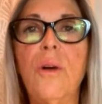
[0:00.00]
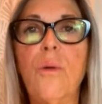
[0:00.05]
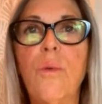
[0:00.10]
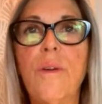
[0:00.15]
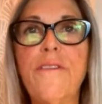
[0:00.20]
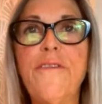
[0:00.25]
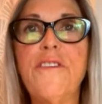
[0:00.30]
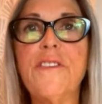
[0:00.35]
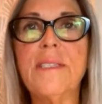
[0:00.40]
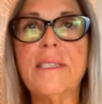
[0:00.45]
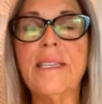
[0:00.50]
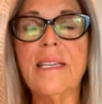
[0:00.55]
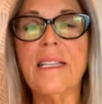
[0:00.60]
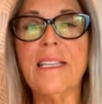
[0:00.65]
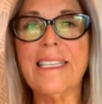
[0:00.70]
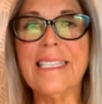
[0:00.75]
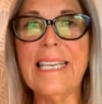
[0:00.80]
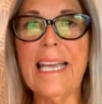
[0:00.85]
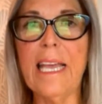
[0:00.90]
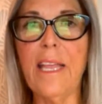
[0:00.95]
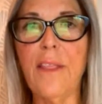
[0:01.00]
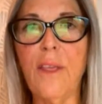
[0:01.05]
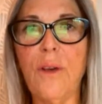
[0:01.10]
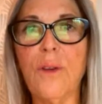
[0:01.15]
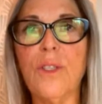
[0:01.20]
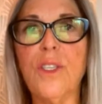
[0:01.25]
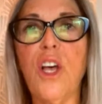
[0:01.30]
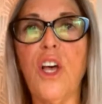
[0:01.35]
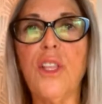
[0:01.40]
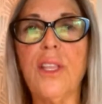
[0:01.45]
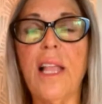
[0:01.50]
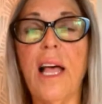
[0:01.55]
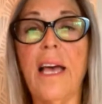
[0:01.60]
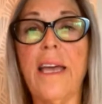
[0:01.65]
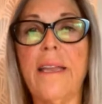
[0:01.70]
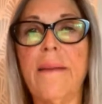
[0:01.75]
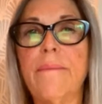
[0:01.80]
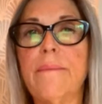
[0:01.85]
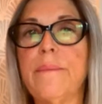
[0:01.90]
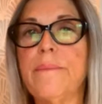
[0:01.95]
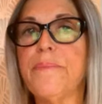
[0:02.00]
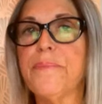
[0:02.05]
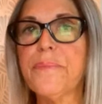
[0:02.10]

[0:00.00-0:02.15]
we facilitate those online.